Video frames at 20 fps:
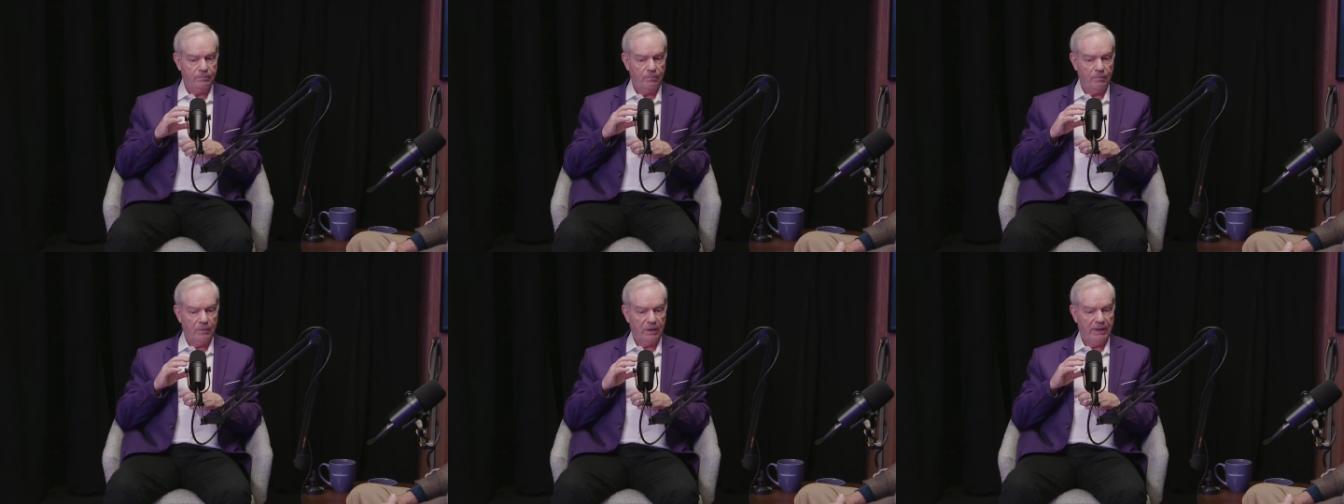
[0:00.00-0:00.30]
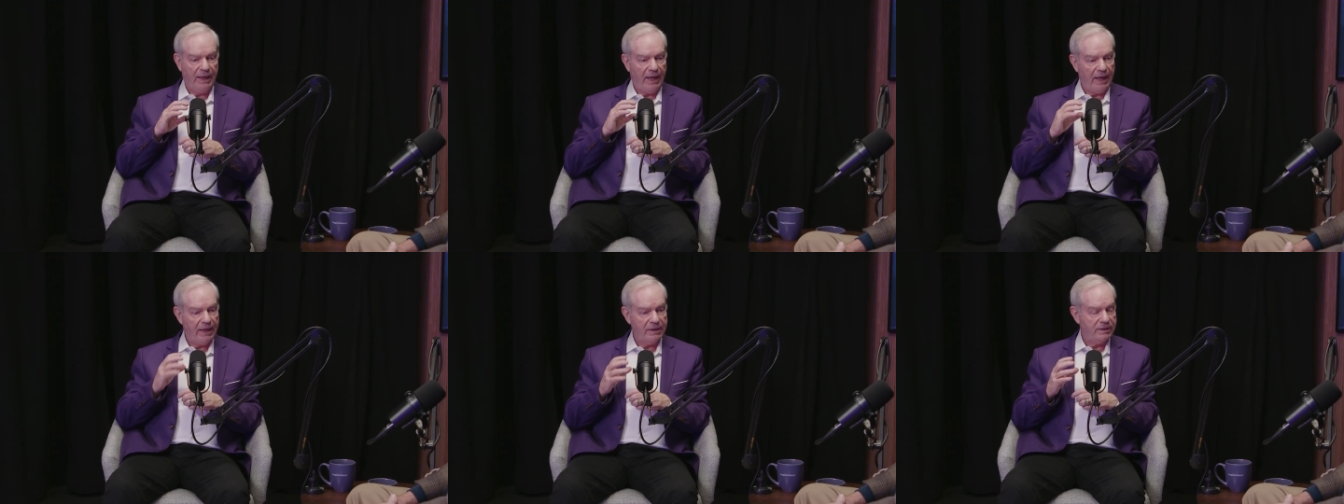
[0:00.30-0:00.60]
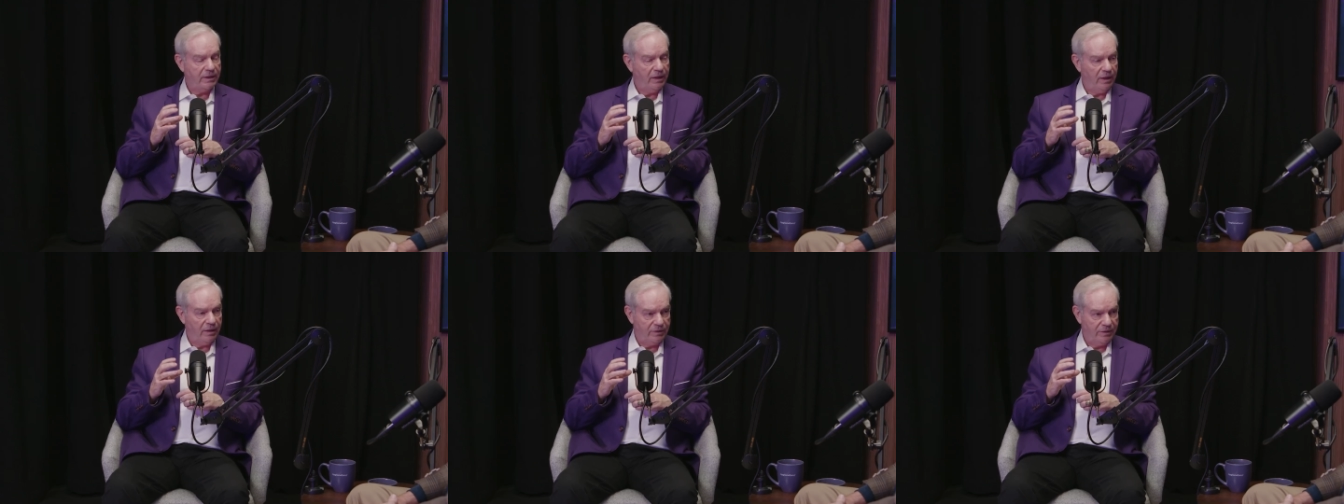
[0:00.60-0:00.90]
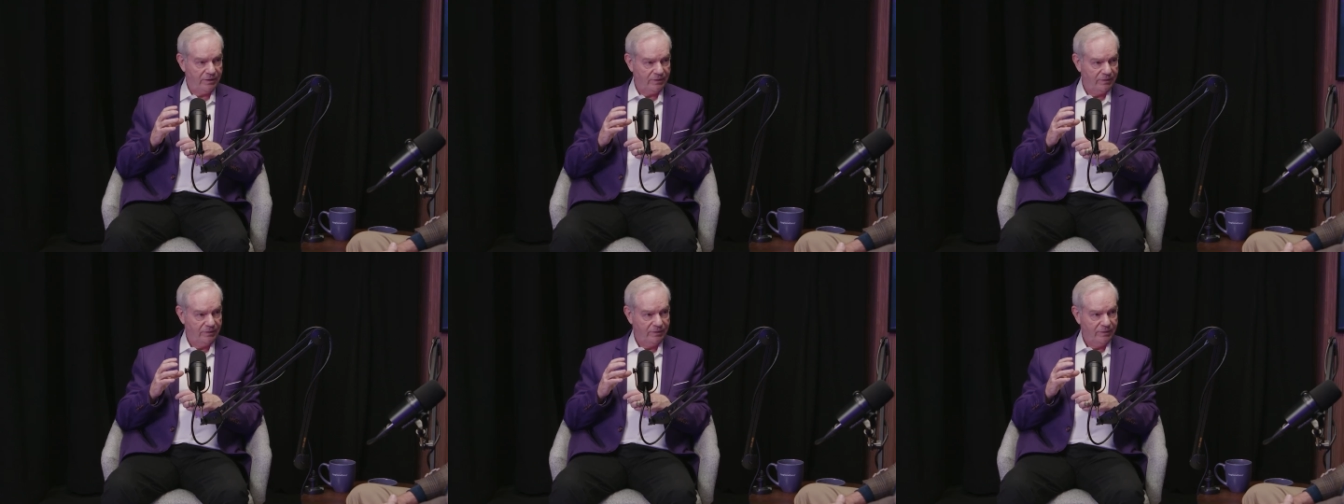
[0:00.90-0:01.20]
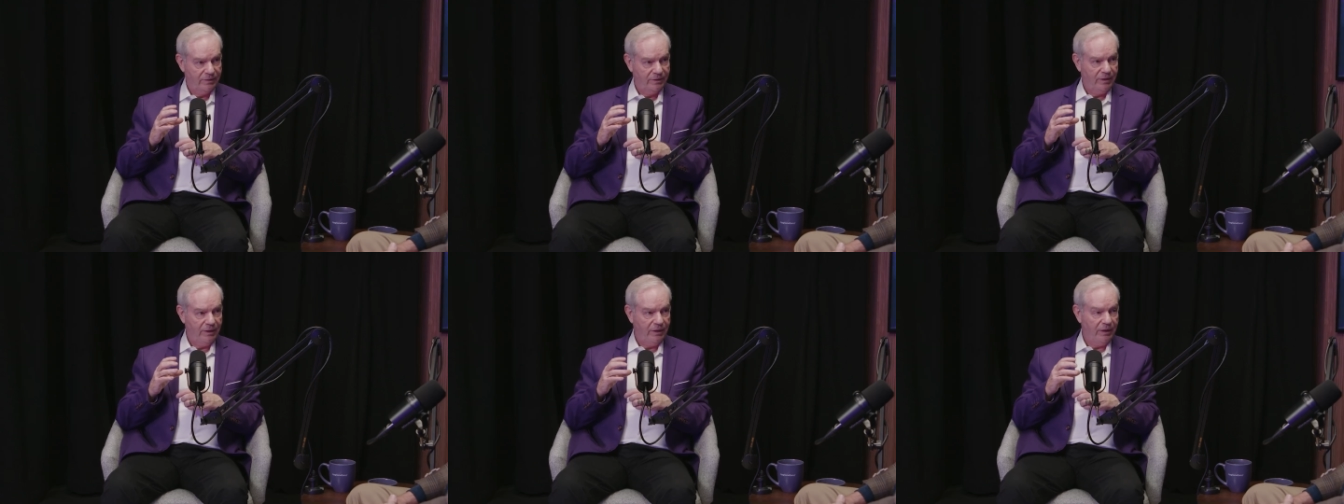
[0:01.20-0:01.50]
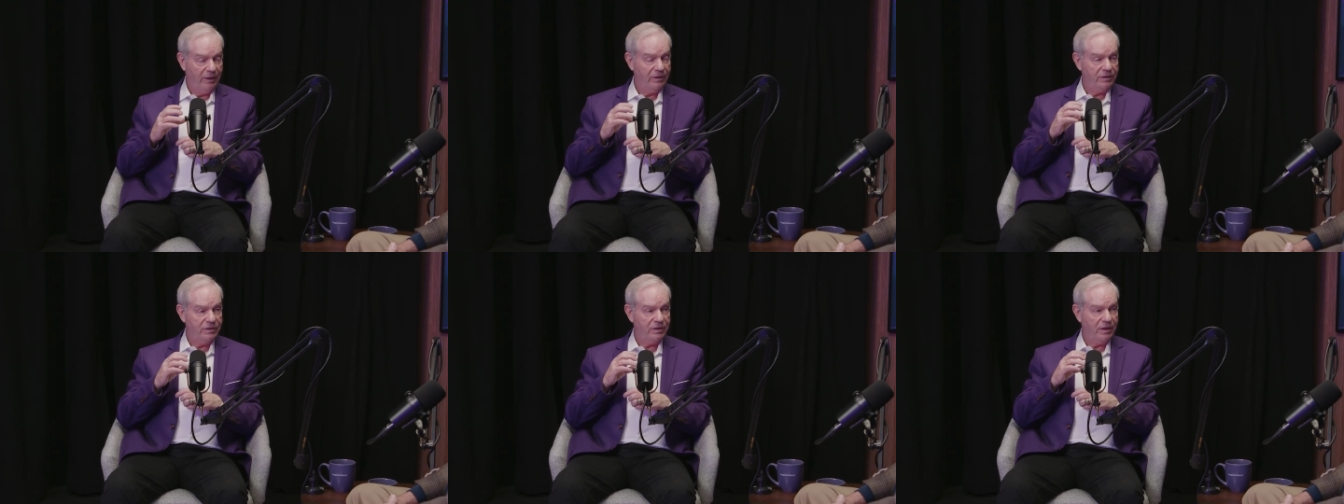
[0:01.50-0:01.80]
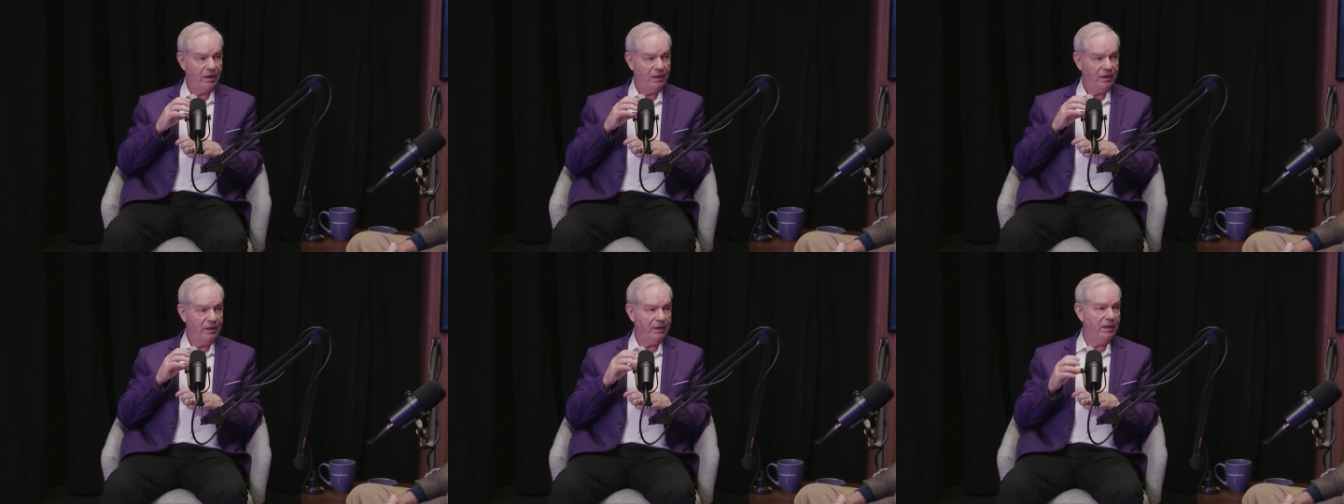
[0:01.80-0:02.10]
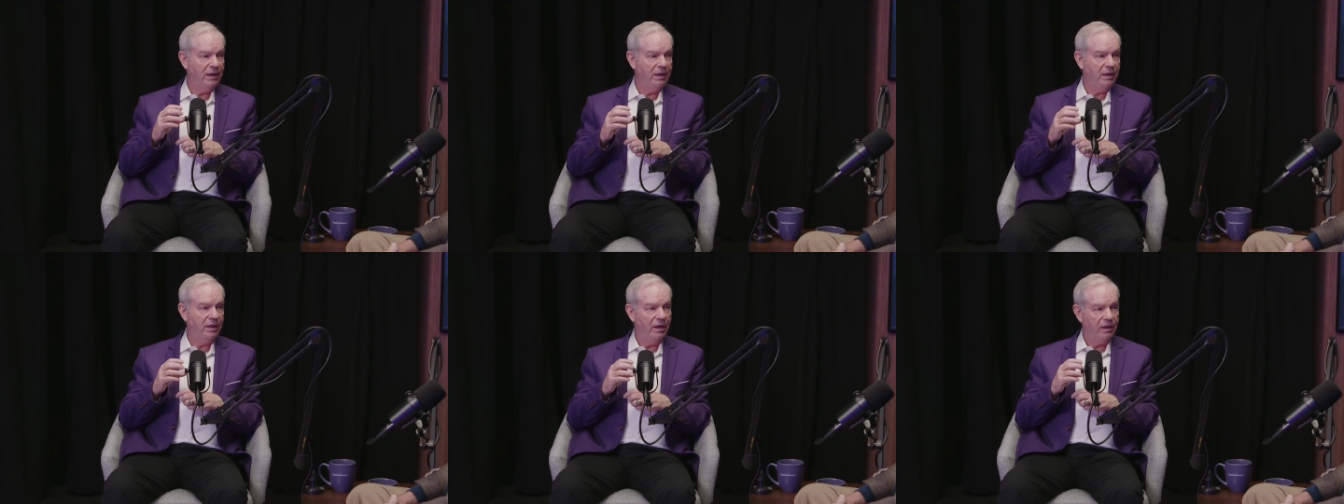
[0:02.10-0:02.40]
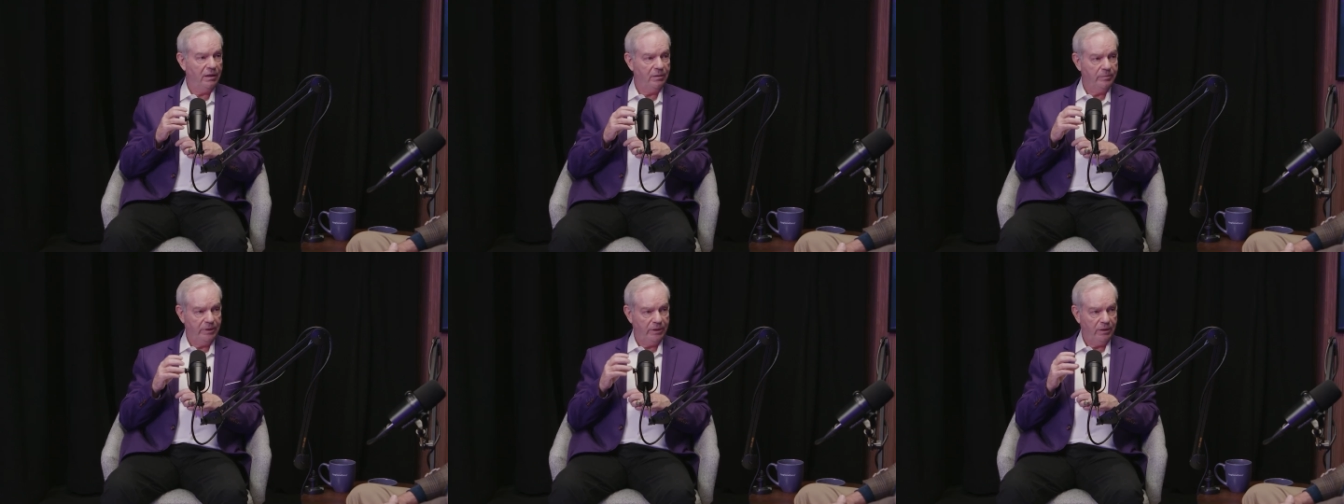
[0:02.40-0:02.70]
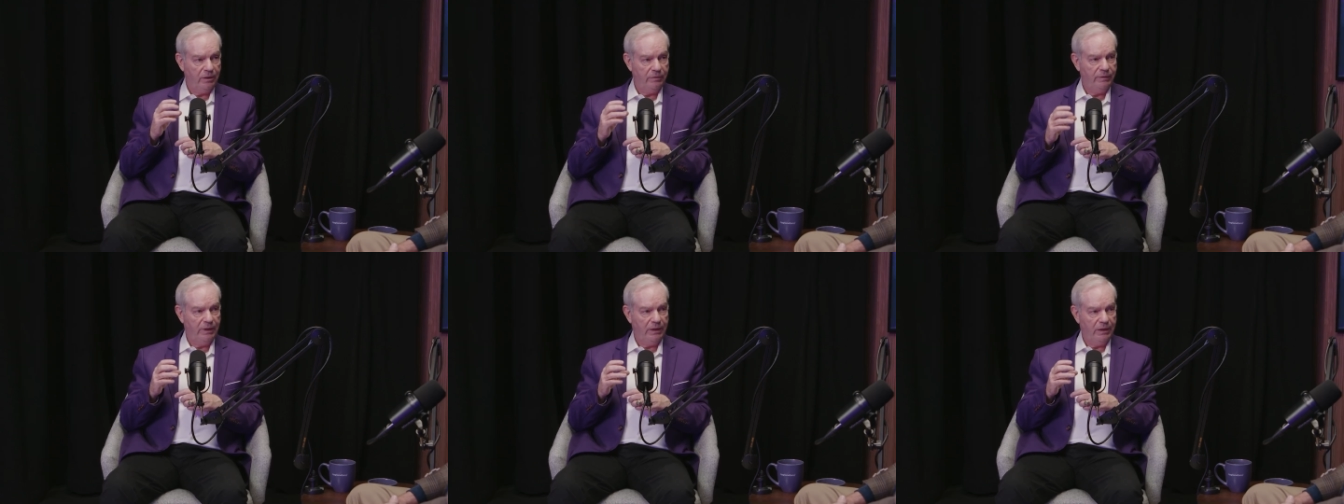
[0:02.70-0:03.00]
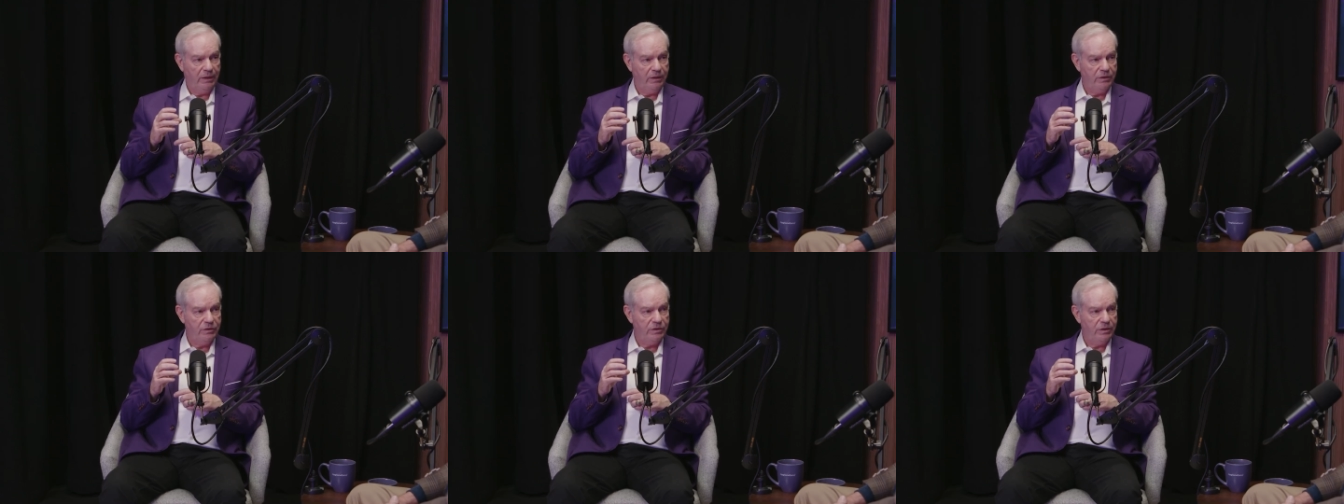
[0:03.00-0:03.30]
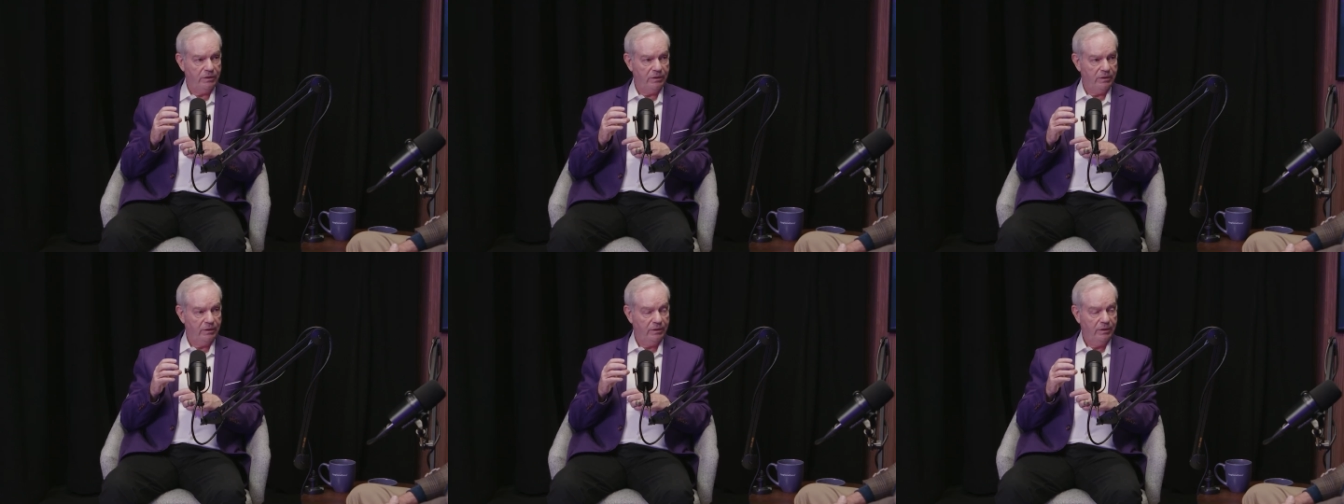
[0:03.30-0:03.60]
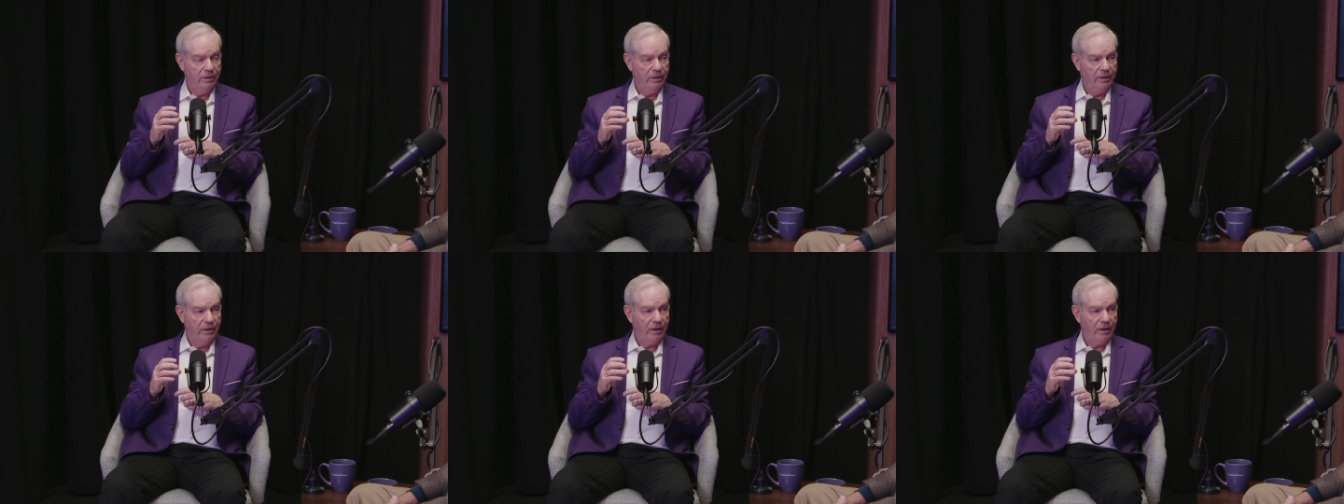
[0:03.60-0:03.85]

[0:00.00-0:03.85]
gasket inside a key element of the engine